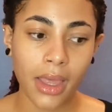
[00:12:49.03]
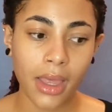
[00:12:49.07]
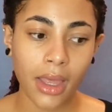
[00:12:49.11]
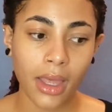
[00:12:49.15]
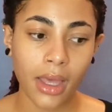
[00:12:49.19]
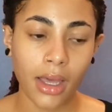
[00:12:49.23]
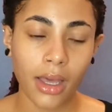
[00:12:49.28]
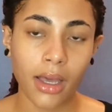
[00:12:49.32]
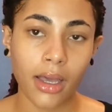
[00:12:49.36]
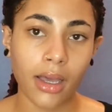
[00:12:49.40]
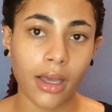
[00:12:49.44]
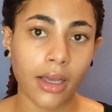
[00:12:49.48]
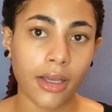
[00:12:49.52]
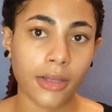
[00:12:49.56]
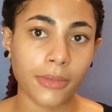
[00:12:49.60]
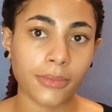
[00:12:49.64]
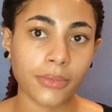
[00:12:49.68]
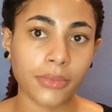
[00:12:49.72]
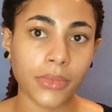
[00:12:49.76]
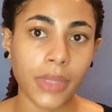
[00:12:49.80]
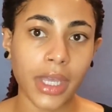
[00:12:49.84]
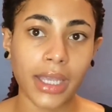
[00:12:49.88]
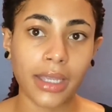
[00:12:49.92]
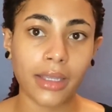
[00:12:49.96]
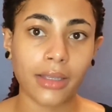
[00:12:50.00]

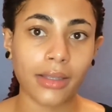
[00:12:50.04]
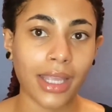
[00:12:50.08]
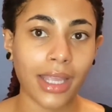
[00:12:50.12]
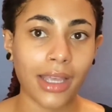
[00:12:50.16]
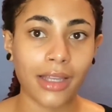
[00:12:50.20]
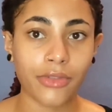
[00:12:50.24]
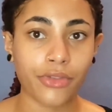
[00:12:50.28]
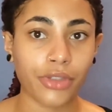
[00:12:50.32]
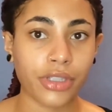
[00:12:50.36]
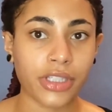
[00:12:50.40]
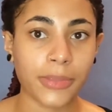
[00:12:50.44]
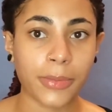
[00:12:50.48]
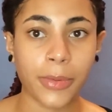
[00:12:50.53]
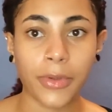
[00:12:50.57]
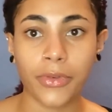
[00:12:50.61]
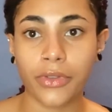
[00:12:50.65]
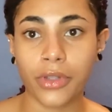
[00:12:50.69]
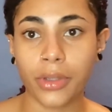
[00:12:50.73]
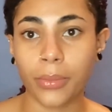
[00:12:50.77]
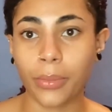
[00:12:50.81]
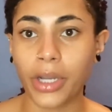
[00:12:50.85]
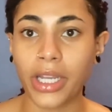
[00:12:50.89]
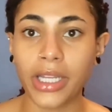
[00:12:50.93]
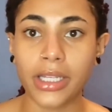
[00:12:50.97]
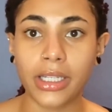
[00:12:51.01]
I can't really speak for
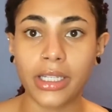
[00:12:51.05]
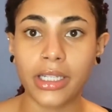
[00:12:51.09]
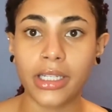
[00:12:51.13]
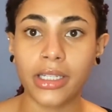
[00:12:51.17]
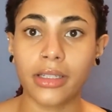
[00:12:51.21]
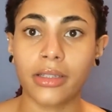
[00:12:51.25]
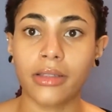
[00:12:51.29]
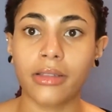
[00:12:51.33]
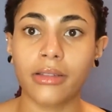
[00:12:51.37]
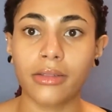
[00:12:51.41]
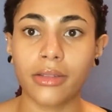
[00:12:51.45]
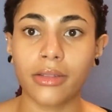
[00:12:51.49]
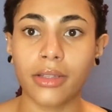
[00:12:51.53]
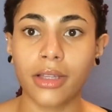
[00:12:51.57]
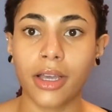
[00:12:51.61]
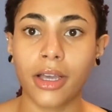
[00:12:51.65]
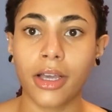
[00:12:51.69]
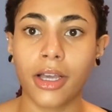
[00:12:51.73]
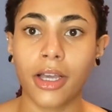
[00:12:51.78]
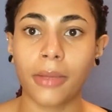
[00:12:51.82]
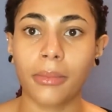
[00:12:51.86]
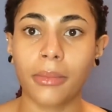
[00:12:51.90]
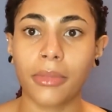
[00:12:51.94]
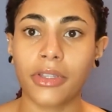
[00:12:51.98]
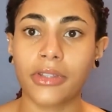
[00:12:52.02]
the brightening
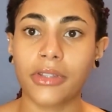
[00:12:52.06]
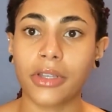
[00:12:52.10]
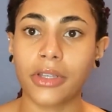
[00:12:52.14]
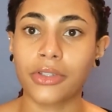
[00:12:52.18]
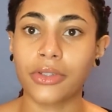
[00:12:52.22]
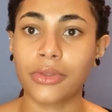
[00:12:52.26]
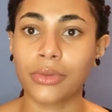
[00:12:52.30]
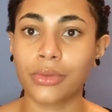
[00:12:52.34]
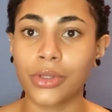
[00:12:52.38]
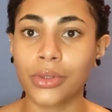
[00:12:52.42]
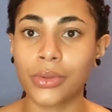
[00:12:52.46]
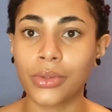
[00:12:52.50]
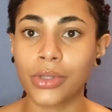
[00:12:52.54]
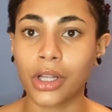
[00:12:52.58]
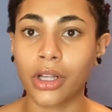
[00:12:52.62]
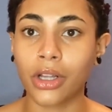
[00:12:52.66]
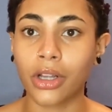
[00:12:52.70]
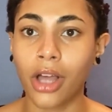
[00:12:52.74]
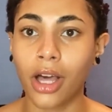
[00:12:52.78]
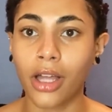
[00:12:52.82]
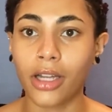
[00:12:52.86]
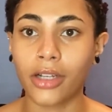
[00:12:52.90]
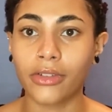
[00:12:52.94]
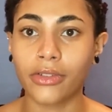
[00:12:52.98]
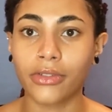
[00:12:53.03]
because I do use a
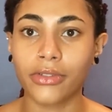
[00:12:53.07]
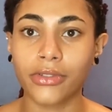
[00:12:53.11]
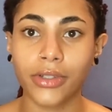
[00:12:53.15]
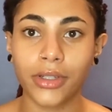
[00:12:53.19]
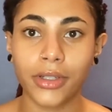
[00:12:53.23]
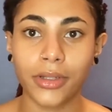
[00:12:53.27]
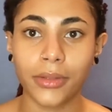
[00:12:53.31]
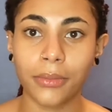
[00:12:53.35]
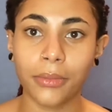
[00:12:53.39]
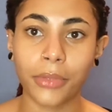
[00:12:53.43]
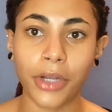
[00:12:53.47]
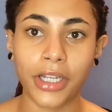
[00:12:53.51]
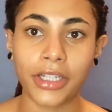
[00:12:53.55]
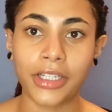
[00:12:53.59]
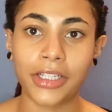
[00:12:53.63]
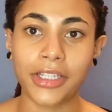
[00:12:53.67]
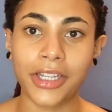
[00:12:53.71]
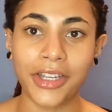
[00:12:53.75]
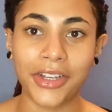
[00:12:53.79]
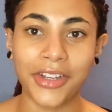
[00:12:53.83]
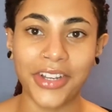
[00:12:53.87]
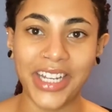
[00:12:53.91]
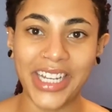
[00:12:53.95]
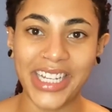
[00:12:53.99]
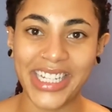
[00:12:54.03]
lot of brightening
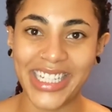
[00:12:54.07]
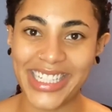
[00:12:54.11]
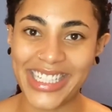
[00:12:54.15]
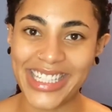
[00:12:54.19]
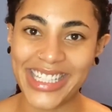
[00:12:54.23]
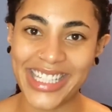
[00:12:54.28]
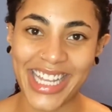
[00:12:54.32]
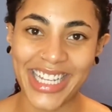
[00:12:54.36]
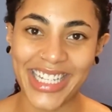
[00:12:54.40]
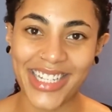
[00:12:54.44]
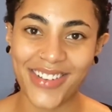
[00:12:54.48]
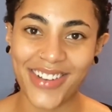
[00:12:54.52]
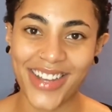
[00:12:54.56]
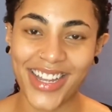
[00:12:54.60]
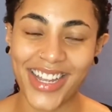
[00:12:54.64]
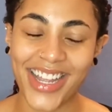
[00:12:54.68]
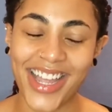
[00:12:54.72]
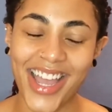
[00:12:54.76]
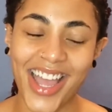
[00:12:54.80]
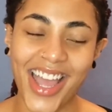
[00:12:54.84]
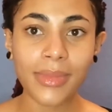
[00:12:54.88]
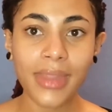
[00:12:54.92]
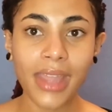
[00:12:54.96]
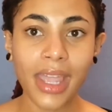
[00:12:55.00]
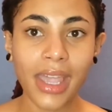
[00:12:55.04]
ingredients anyway,
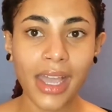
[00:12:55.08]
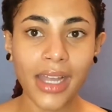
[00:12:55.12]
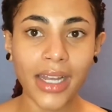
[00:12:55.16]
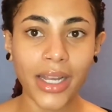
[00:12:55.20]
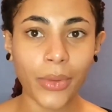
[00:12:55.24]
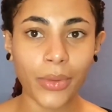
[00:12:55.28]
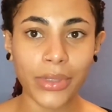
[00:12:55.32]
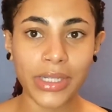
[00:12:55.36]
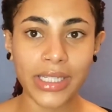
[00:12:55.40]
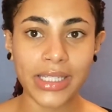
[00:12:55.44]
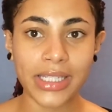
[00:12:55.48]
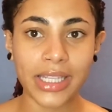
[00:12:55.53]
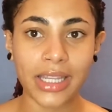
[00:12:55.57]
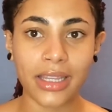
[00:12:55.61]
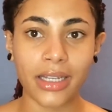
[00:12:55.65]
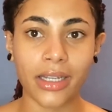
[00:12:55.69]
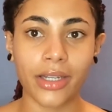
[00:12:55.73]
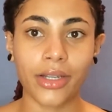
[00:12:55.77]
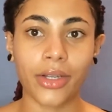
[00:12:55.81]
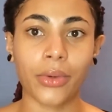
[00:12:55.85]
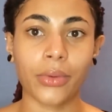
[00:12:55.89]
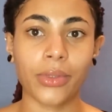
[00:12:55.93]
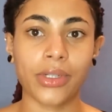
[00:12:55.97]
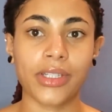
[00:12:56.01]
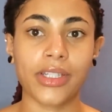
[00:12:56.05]
and I wouldn't say that I
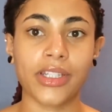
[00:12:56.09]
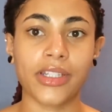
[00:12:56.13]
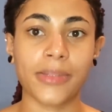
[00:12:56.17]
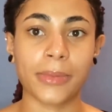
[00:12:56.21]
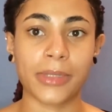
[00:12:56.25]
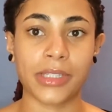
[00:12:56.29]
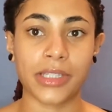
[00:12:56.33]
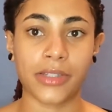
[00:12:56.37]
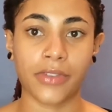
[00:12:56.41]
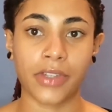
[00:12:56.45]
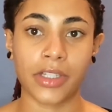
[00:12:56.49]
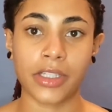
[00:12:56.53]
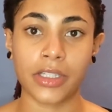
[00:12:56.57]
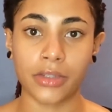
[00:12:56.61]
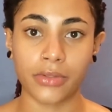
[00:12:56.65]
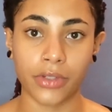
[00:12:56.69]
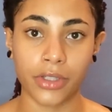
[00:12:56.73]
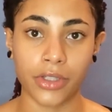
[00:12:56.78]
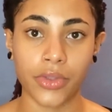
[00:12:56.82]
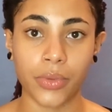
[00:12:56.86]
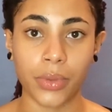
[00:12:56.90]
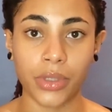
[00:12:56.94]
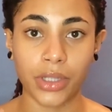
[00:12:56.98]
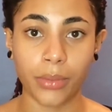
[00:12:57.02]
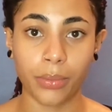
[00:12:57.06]
noticed a specific
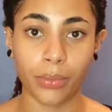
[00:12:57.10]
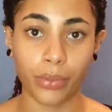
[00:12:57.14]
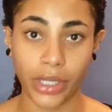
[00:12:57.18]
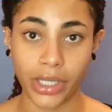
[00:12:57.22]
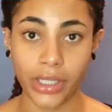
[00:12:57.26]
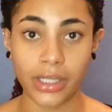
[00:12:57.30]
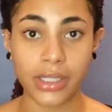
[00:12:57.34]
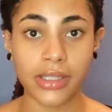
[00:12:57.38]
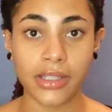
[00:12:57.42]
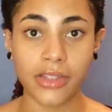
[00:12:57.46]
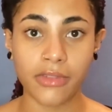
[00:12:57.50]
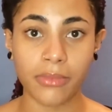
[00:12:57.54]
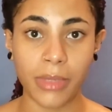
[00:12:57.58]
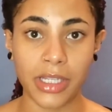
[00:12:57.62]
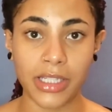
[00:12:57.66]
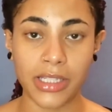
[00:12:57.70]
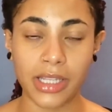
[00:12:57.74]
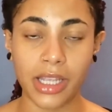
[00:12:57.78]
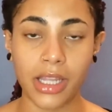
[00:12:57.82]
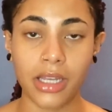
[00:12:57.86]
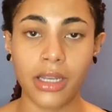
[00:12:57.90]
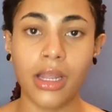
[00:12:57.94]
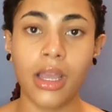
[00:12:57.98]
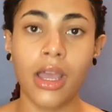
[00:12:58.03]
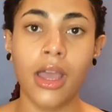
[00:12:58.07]
difference with the brightness of my
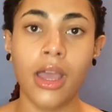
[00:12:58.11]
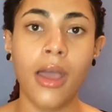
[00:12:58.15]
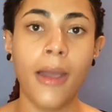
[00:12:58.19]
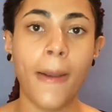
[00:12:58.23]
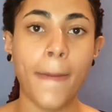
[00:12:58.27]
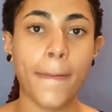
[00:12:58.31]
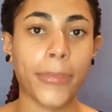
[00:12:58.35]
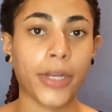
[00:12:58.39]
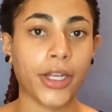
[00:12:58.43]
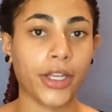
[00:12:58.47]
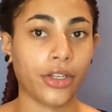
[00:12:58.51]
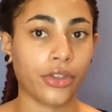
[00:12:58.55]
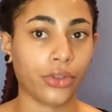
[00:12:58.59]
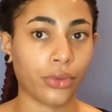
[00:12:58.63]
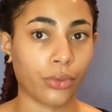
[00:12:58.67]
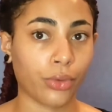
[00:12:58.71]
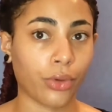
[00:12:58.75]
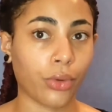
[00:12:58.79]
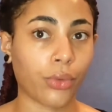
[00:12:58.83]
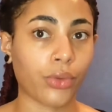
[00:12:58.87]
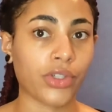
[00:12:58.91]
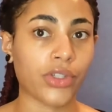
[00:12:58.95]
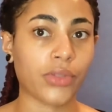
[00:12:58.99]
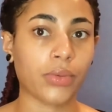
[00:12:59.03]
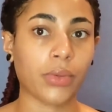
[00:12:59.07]
skin, but I do
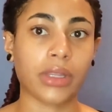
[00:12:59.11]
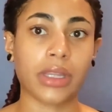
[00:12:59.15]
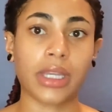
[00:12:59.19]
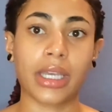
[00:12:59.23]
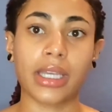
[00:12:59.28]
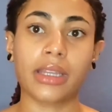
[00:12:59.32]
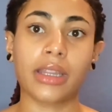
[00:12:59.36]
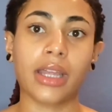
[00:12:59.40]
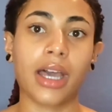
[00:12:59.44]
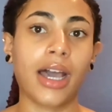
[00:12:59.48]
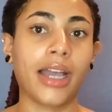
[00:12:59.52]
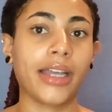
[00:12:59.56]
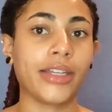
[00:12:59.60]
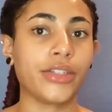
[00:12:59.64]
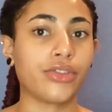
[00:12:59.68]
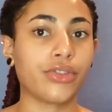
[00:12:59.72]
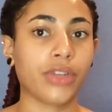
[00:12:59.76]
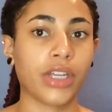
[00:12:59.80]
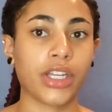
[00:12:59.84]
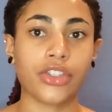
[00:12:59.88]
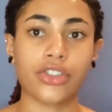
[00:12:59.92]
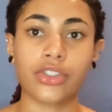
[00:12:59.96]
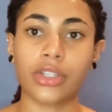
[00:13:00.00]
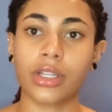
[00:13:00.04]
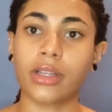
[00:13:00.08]
notice with like the
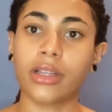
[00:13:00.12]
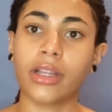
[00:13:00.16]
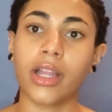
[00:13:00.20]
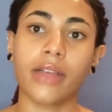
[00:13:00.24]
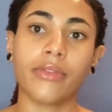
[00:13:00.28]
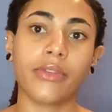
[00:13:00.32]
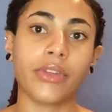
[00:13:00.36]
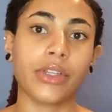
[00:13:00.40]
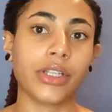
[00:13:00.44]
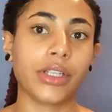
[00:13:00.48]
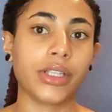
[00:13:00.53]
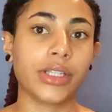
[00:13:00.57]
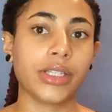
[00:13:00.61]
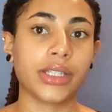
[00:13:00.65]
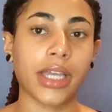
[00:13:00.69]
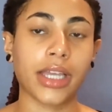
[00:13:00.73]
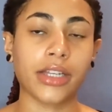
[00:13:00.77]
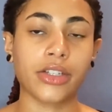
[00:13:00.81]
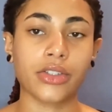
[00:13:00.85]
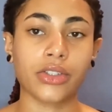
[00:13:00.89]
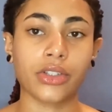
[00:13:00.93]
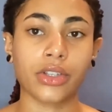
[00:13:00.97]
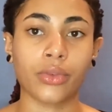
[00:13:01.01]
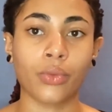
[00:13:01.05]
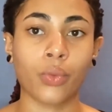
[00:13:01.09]
hydration levels, I
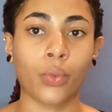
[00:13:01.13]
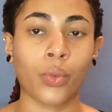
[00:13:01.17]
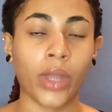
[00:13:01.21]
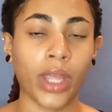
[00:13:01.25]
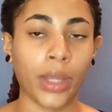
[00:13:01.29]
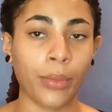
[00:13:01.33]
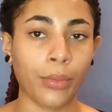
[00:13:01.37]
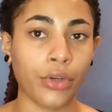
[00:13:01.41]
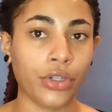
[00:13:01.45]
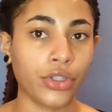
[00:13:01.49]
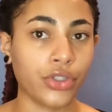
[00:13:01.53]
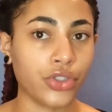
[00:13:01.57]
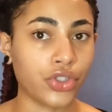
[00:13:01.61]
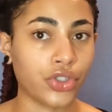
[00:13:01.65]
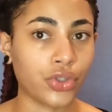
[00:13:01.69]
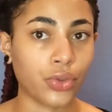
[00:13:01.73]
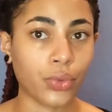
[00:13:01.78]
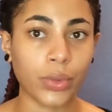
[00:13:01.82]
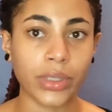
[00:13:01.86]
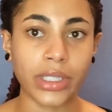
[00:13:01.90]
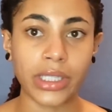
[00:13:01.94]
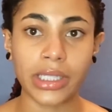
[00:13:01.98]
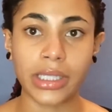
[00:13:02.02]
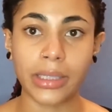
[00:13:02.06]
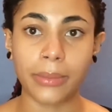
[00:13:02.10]
just look way more
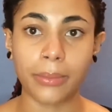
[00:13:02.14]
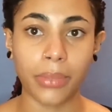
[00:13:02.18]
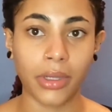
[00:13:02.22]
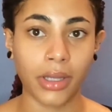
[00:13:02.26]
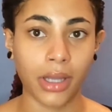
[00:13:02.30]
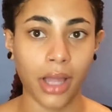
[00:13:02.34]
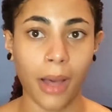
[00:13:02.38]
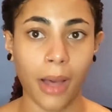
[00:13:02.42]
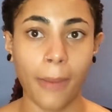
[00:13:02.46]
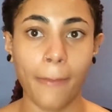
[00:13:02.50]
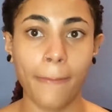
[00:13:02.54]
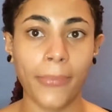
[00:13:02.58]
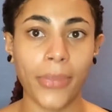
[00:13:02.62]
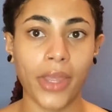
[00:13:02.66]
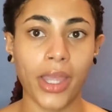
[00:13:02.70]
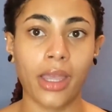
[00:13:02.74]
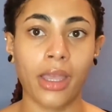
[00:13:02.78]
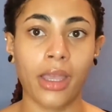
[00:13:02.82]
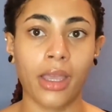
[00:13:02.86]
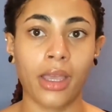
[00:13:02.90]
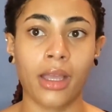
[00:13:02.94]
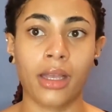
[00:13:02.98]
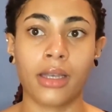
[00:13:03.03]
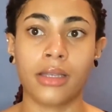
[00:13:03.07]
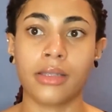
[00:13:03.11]
dewy and plump,
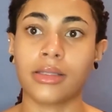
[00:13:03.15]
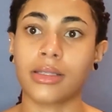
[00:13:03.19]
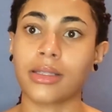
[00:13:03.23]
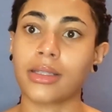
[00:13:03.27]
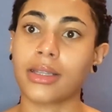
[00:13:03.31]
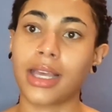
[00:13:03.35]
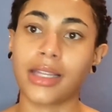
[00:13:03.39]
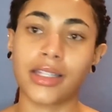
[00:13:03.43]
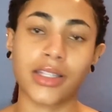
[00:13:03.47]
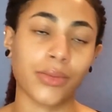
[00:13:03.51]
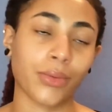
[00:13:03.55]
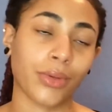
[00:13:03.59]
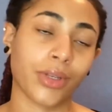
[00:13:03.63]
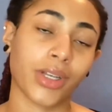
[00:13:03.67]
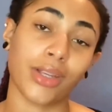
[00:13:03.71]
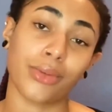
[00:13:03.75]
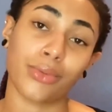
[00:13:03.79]
and that's what I